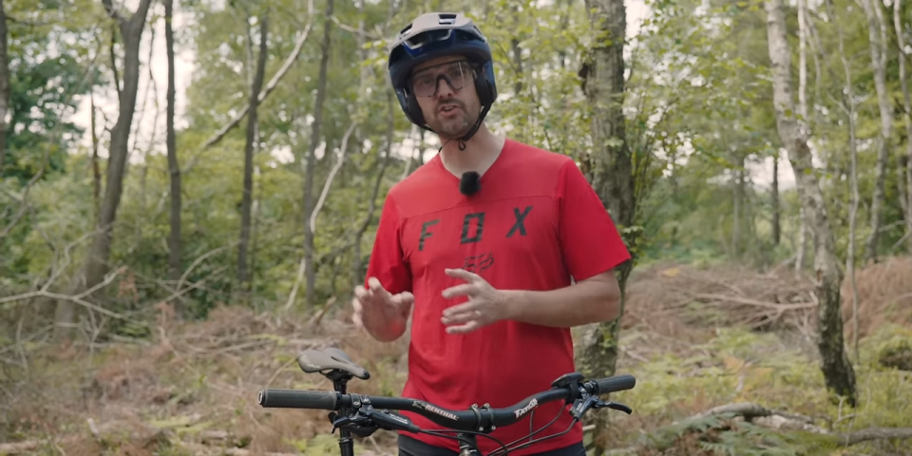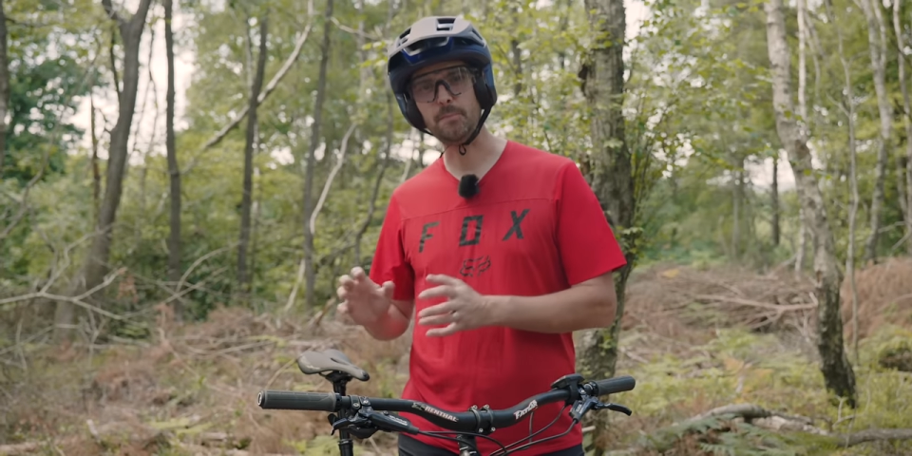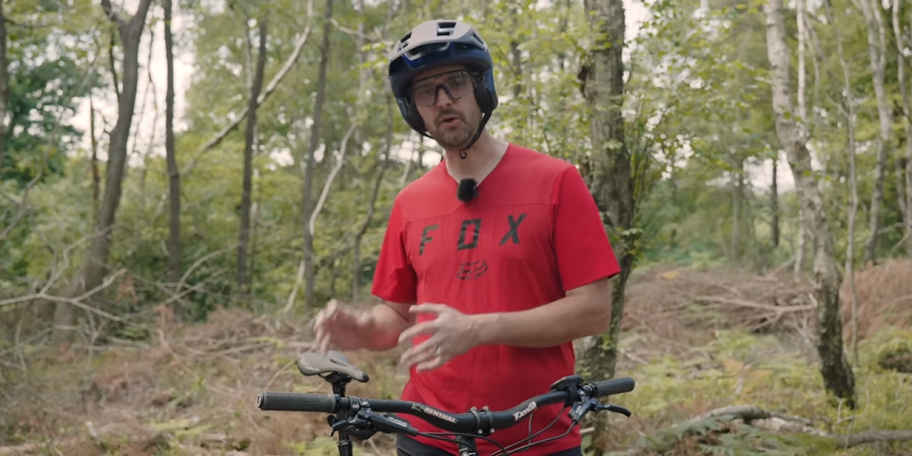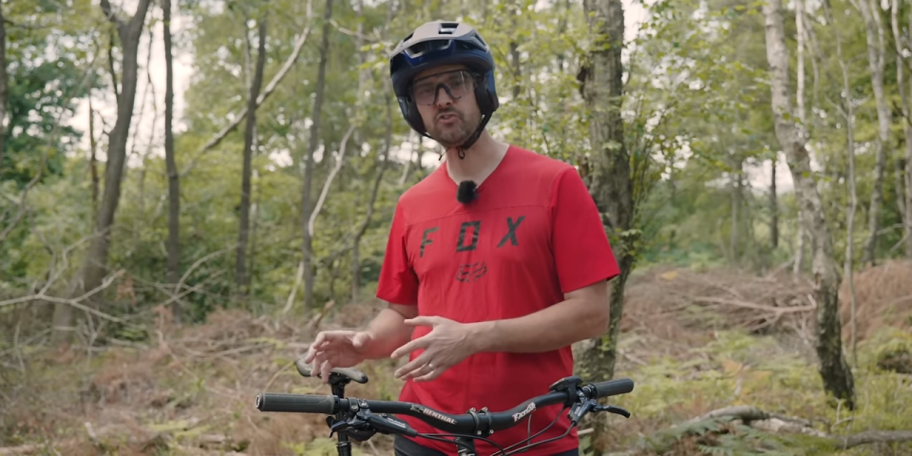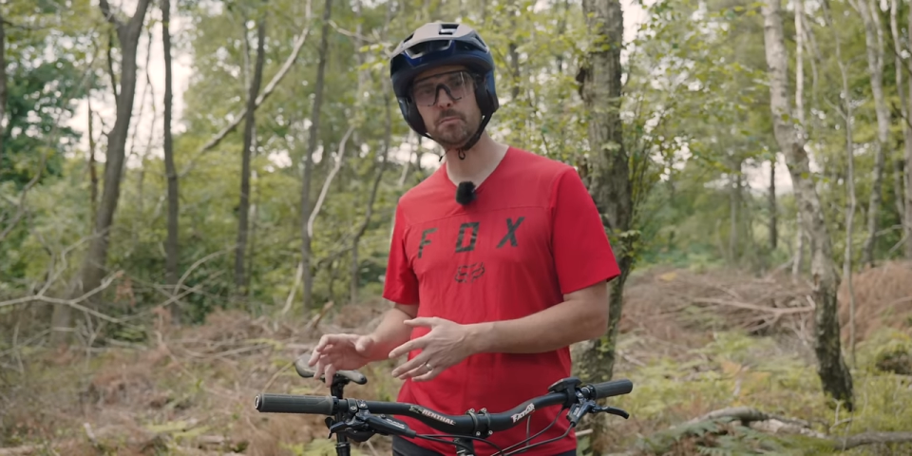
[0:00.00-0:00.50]
as I
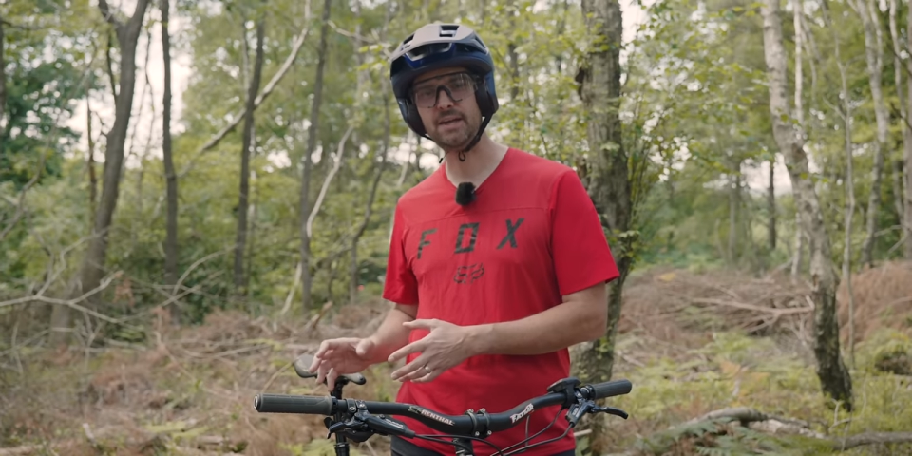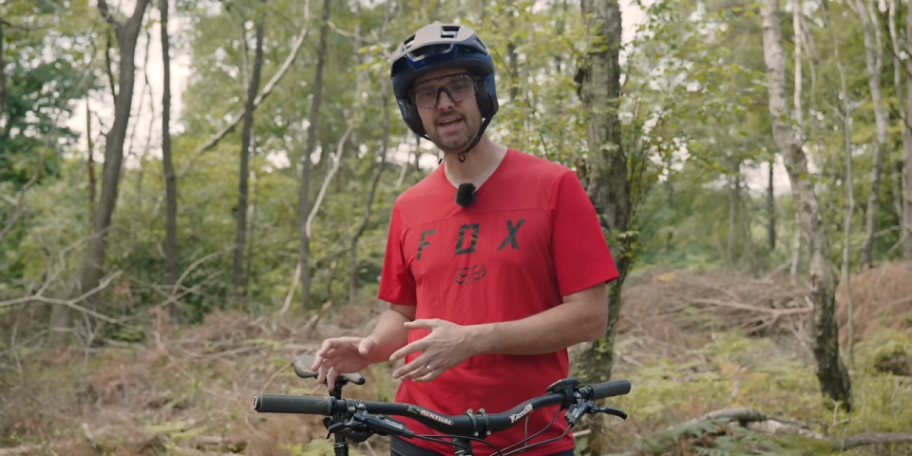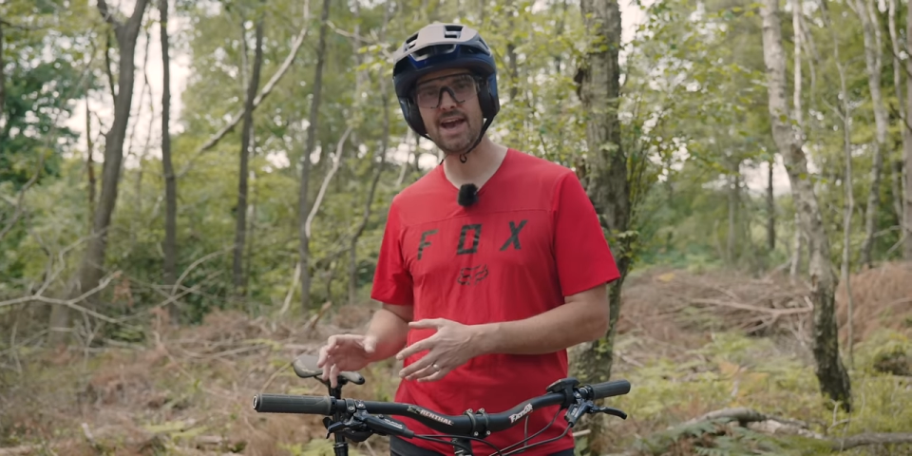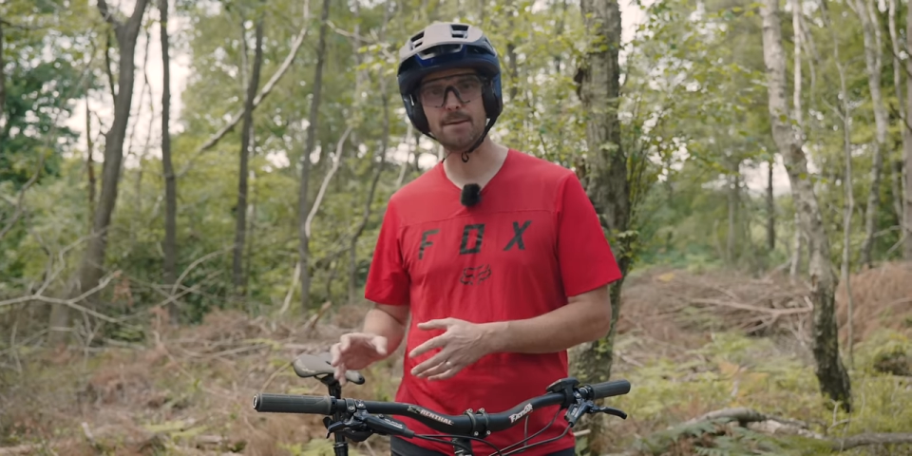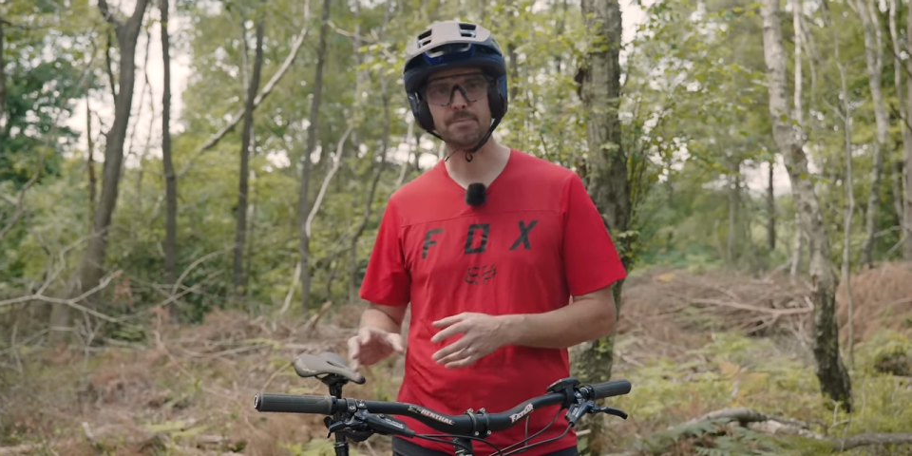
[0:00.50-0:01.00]
possibly
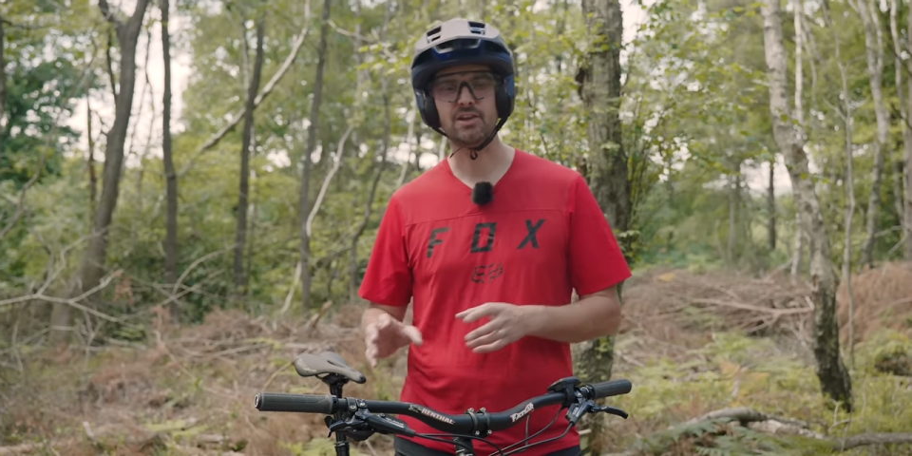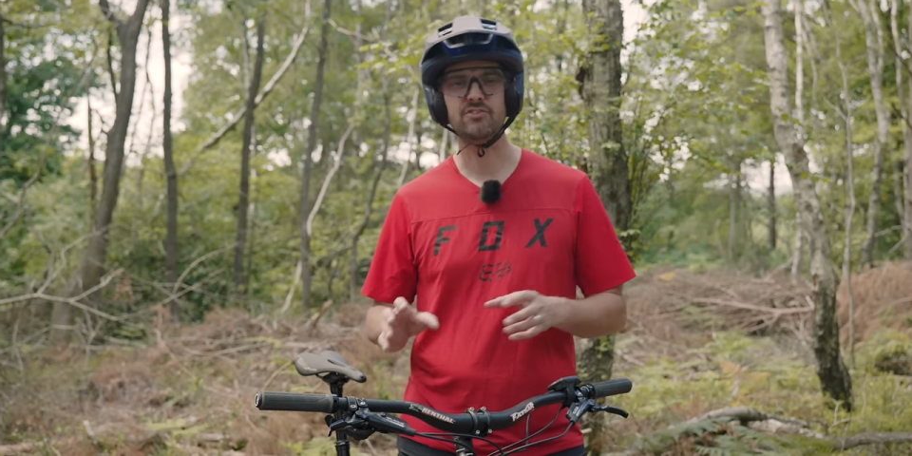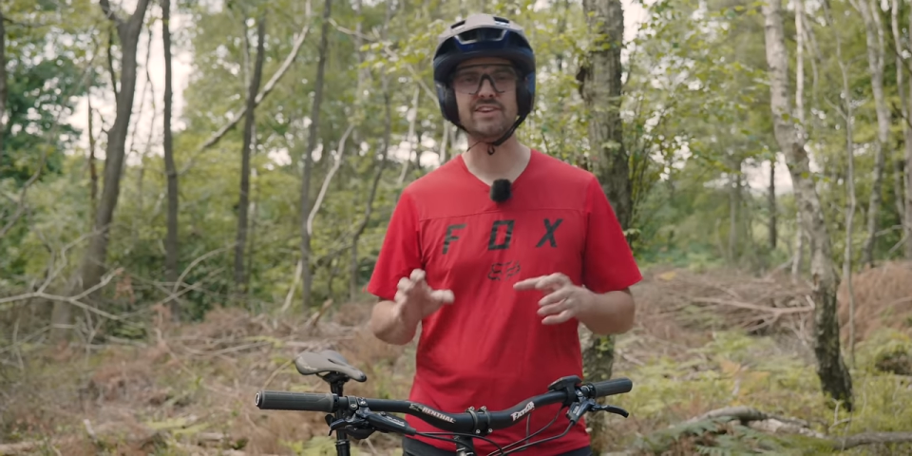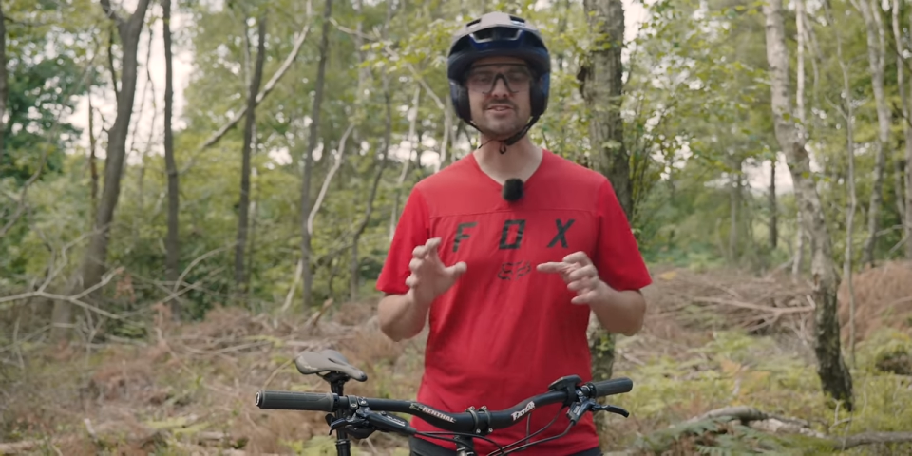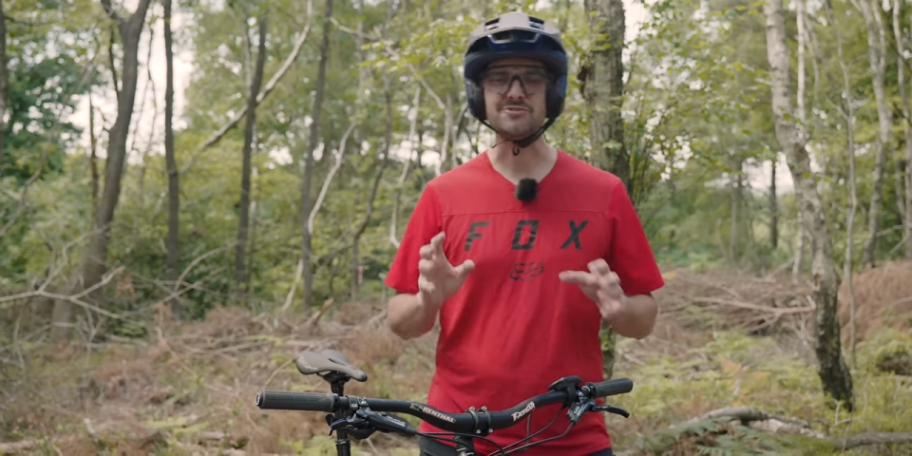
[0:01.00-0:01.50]
can,
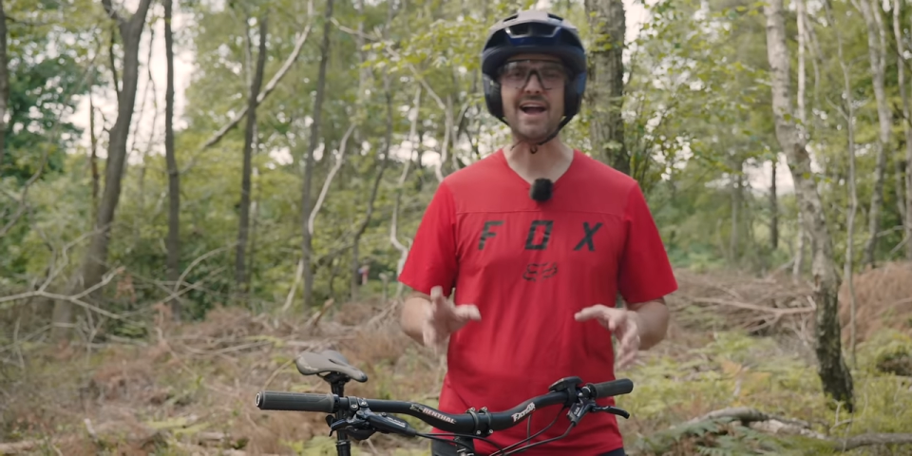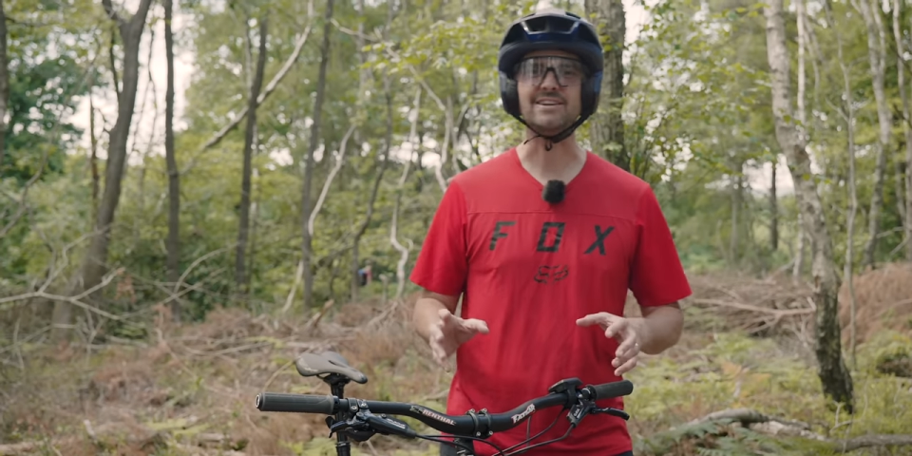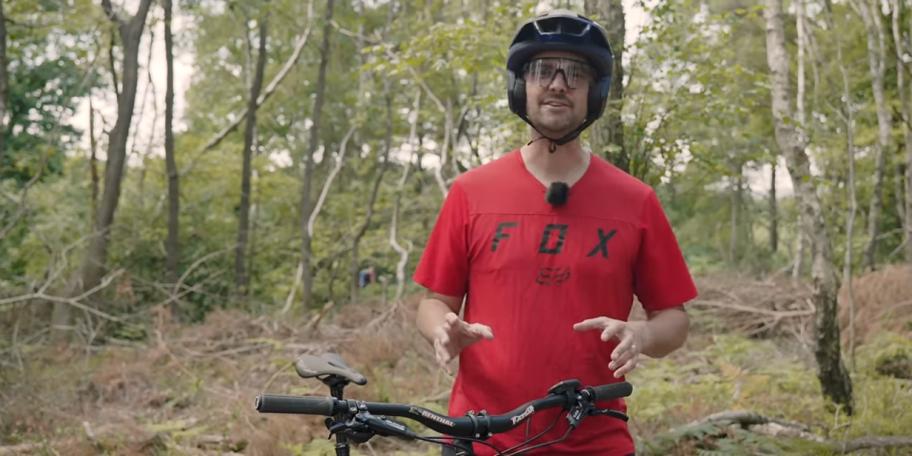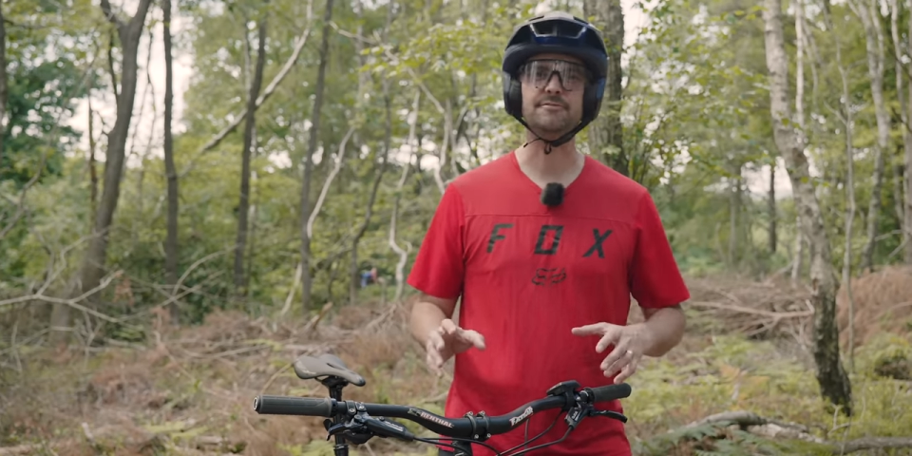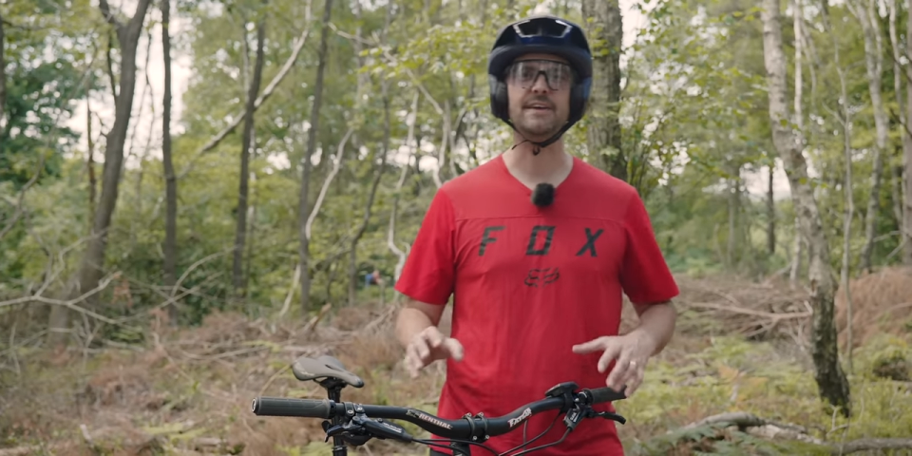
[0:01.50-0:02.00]
because the
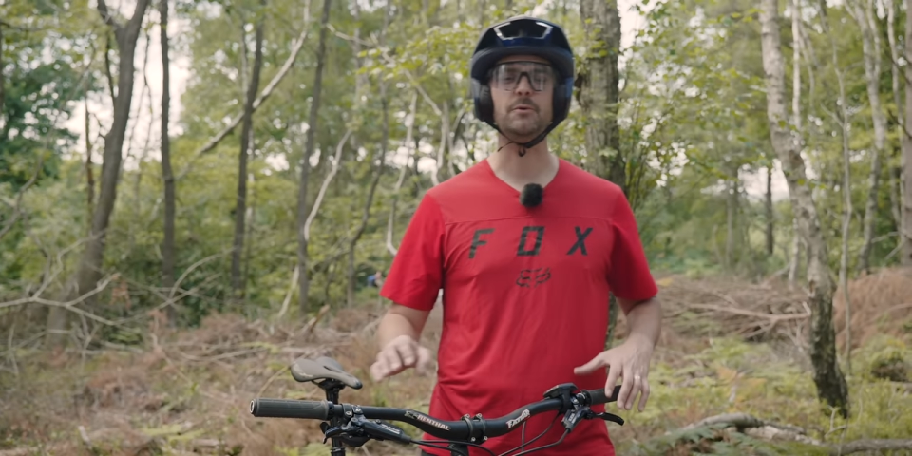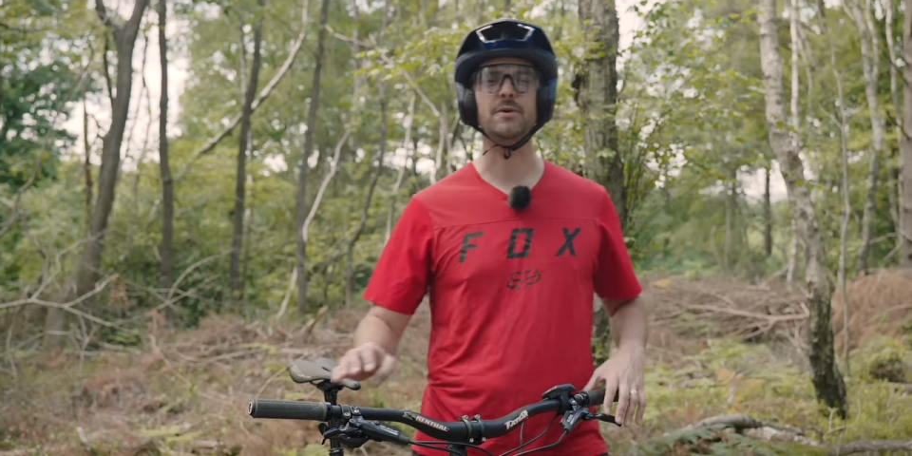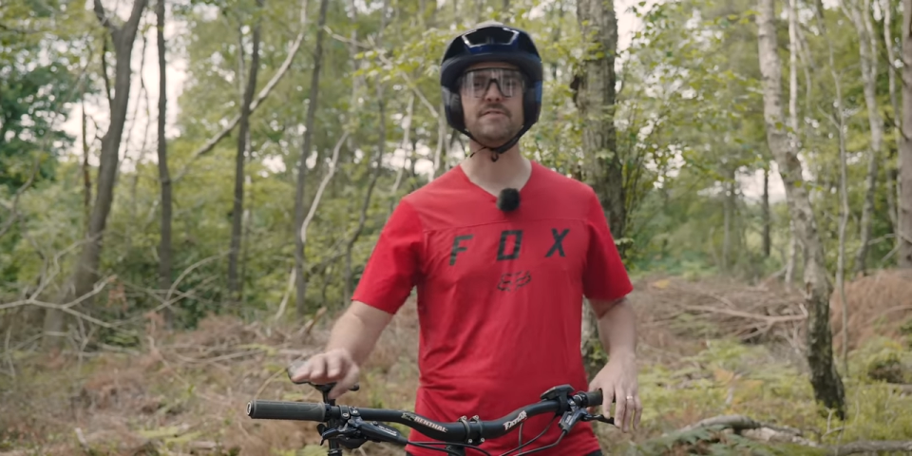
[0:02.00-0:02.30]
attractive thing